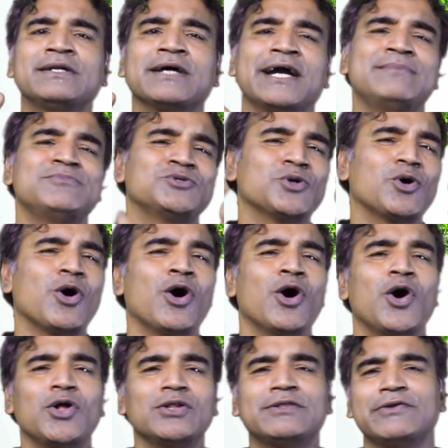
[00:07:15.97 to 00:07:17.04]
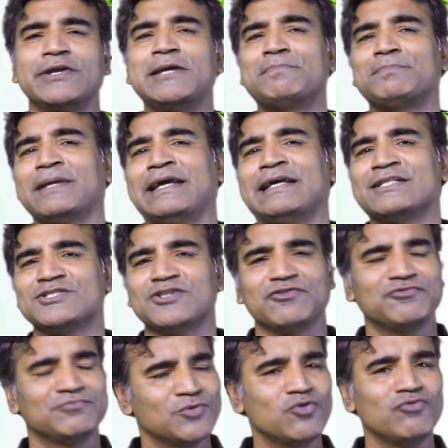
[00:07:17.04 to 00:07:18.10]
time to all three planes
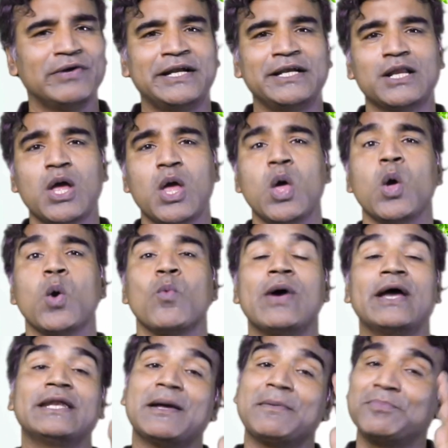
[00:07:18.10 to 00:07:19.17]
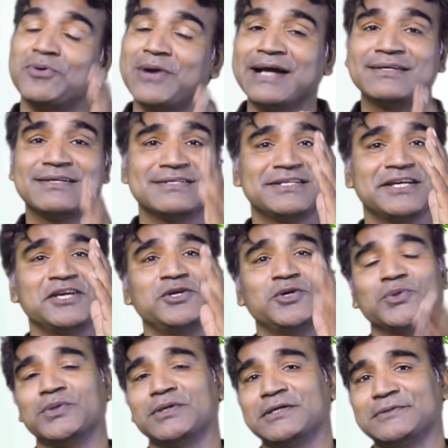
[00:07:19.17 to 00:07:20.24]
of movement when practicing
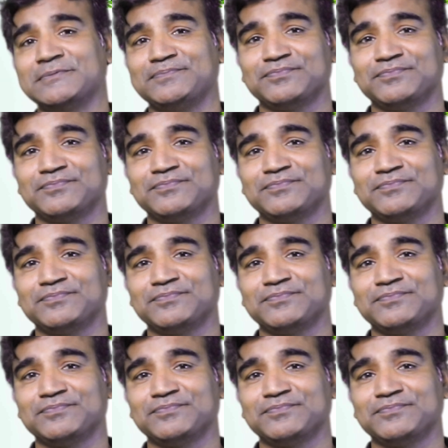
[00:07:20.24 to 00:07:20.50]
yoga.